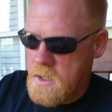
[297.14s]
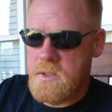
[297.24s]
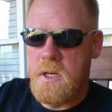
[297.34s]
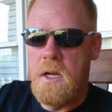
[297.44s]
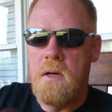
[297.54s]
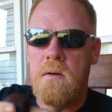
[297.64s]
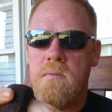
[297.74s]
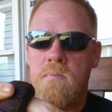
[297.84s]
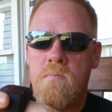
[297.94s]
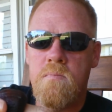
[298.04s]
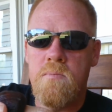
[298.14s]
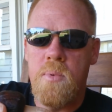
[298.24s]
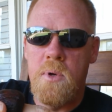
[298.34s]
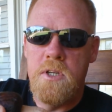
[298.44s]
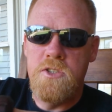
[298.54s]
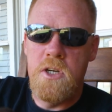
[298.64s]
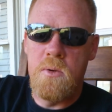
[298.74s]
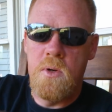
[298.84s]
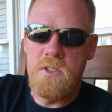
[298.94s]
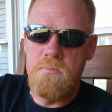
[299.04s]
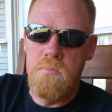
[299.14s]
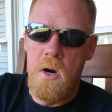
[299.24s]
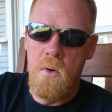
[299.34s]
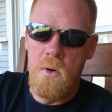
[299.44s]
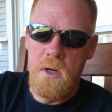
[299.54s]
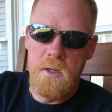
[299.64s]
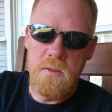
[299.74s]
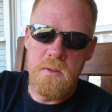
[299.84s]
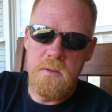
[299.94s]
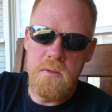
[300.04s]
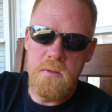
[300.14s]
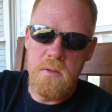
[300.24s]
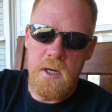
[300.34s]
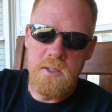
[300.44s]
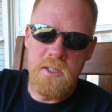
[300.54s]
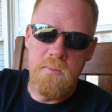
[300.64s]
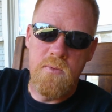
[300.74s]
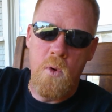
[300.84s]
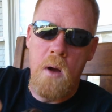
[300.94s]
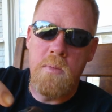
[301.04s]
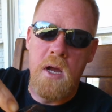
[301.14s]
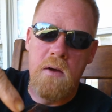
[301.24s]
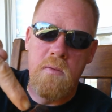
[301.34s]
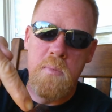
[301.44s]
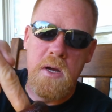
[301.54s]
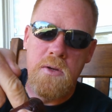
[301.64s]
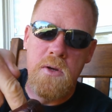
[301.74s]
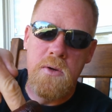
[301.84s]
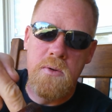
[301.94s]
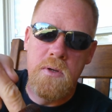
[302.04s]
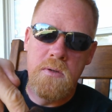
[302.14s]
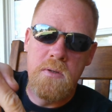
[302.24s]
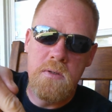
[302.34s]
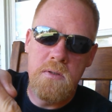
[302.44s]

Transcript: It's got a pretty generous bowl in it. Like I said before, I'm kind of a big dude, and